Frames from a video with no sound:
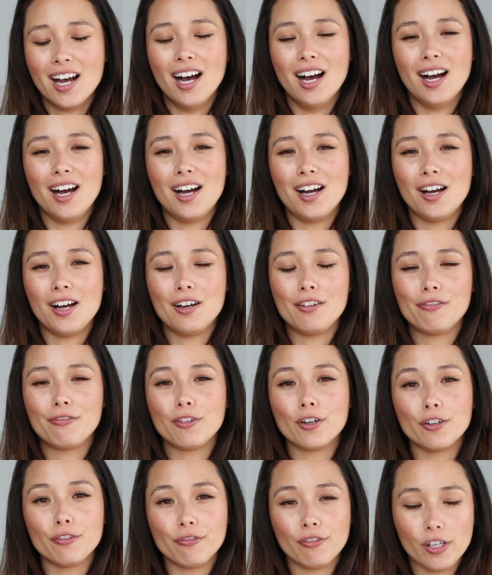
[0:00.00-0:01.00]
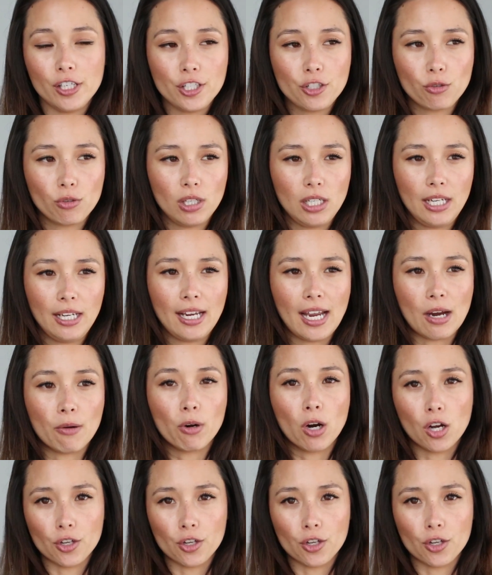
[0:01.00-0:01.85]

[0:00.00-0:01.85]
for a free screening, and we're